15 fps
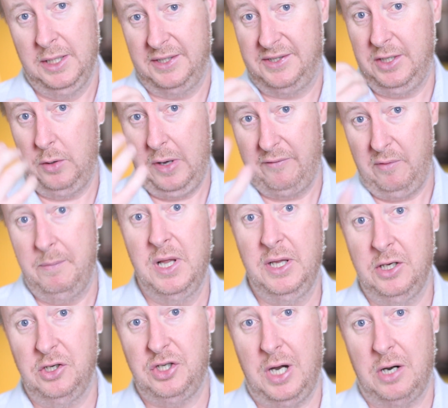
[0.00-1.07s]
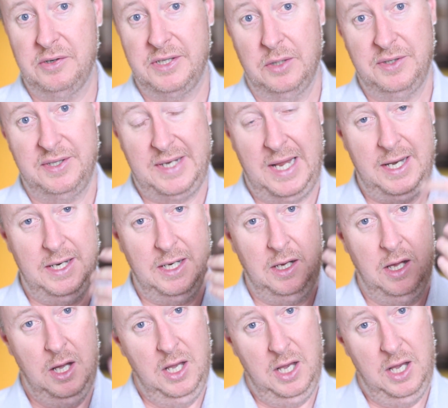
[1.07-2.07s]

Let's say you have 1 million shares outstanding